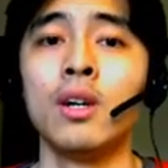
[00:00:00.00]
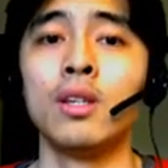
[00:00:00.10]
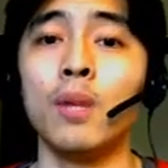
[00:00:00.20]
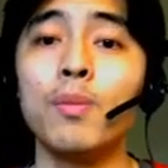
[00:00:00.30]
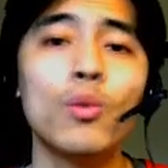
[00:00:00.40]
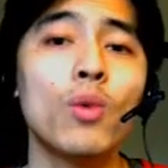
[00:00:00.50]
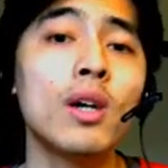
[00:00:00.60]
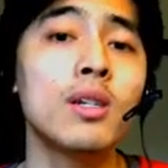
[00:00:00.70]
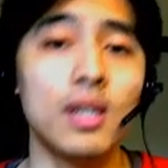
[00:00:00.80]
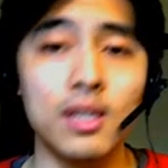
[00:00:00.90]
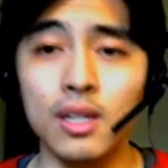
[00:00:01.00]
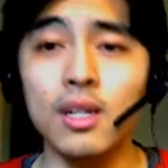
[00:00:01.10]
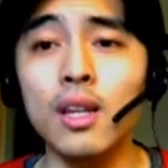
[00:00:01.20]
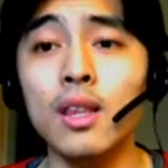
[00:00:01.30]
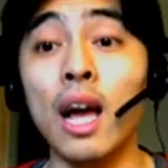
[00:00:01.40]
Number one, it's going
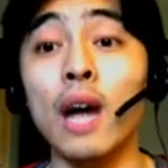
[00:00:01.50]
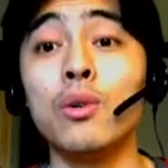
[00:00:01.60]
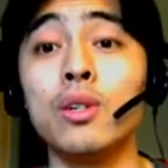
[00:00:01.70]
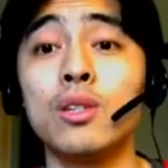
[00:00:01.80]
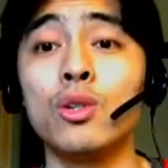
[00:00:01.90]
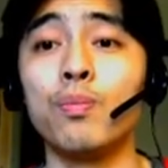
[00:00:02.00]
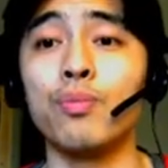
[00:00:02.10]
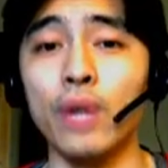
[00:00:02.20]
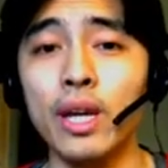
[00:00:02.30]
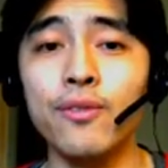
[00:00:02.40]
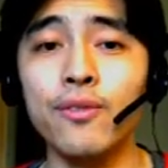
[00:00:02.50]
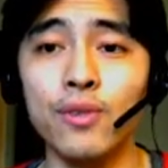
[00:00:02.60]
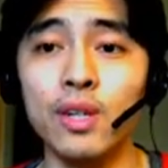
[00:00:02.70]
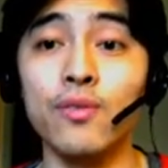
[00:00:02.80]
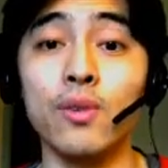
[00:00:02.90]
to allow us to break
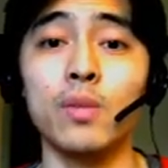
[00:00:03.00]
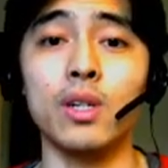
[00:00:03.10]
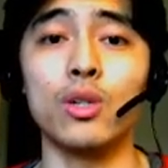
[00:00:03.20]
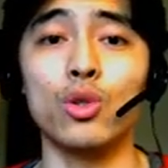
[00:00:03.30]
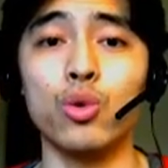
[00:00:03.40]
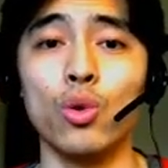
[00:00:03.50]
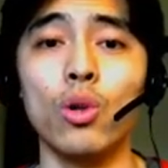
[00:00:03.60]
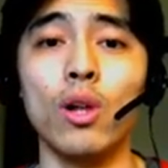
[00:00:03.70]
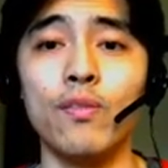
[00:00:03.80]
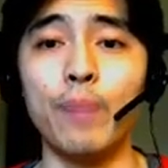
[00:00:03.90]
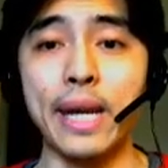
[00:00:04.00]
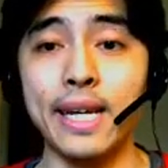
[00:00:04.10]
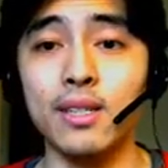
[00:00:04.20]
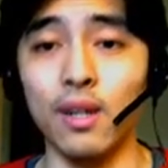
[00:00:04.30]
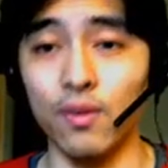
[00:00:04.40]
free from the control of
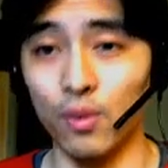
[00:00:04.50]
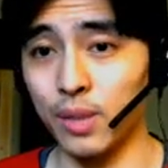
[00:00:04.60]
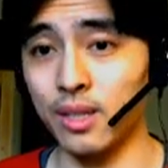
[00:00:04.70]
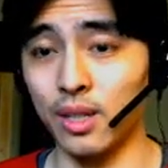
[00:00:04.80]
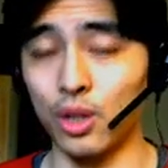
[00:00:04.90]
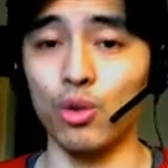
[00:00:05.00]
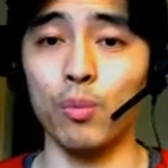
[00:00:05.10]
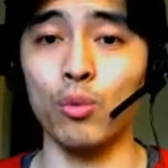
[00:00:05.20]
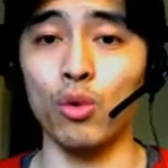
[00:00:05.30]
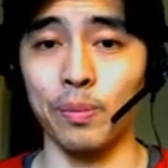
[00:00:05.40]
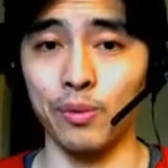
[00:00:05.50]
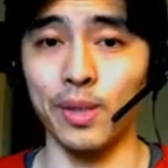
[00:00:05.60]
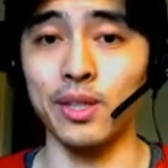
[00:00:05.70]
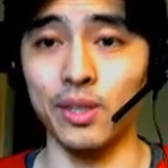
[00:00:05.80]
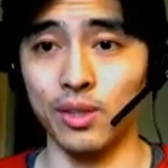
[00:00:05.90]
banks, governments, and corrupt
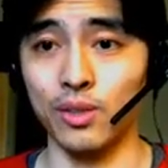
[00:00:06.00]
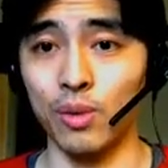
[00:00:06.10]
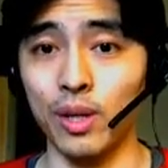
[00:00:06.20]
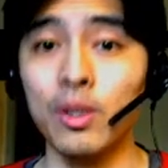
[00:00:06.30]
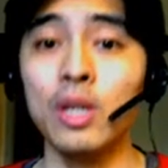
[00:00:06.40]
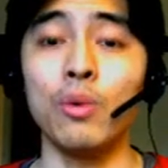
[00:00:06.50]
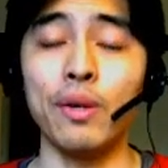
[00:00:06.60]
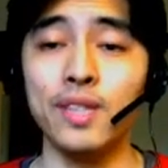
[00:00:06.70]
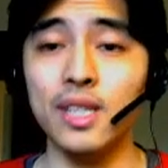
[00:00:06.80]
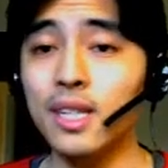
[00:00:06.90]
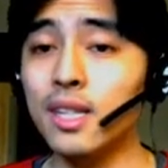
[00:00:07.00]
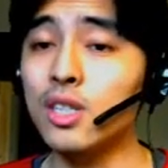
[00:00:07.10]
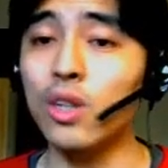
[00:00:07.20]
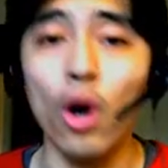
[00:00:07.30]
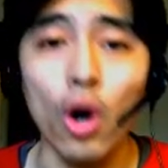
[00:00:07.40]
corporations, right? We've seen
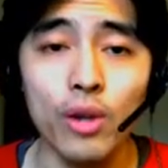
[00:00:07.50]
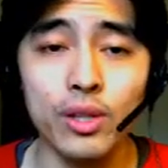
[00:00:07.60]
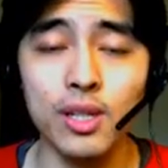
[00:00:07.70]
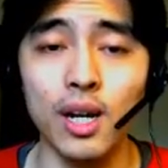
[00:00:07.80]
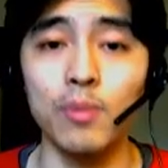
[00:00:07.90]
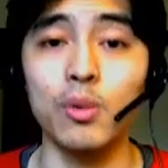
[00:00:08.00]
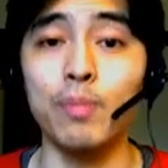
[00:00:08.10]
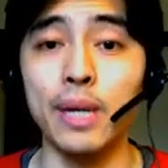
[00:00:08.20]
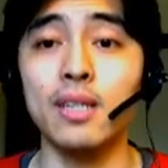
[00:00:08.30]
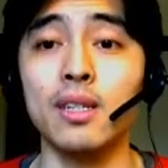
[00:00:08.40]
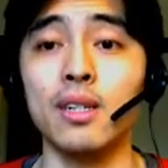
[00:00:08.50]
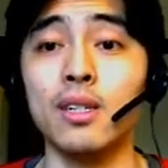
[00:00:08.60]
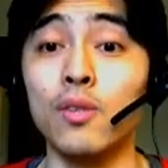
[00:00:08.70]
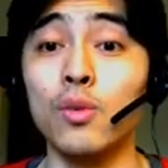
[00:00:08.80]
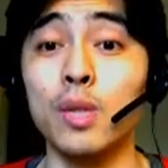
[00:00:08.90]
this all the time. The banks and the
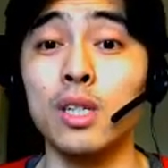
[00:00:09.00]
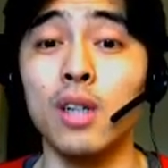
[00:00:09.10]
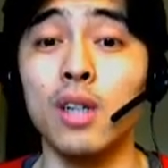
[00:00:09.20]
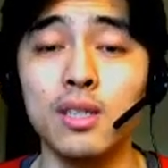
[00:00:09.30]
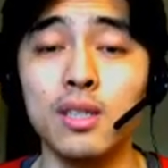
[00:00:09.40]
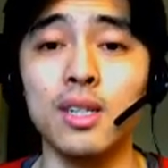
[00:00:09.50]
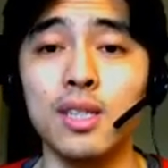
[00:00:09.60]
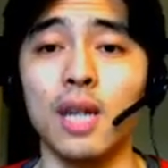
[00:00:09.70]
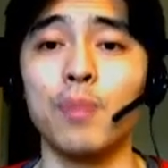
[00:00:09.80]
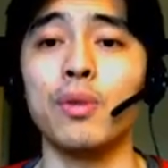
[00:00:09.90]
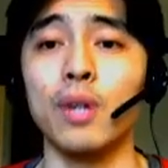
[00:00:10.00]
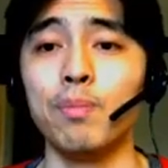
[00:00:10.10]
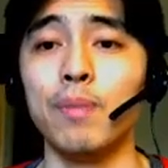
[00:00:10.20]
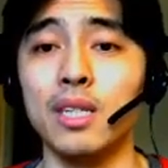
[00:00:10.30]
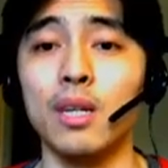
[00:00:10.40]
governments constantly tamper
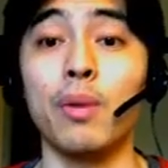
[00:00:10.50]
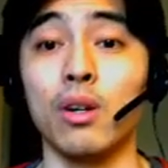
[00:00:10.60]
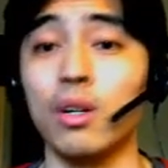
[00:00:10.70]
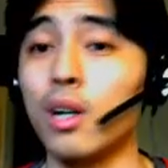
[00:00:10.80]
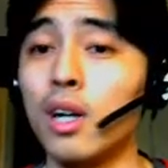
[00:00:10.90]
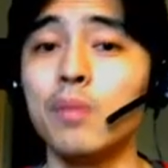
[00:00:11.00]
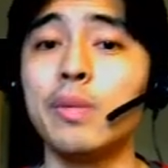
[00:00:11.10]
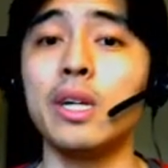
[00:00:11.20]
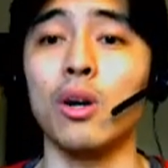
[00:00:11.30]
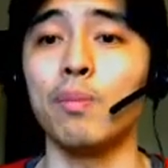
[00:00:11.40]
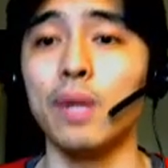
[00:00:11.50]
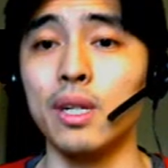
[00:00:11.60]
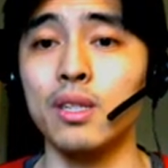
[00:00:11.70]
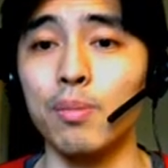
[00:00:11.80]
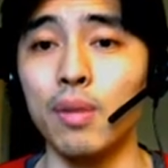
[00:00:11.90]
and mess up our economy, our
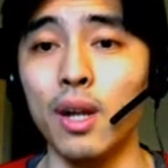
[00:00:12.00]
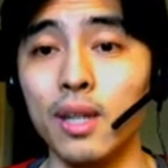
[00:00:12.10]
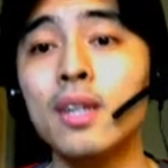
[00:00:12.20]
money supply.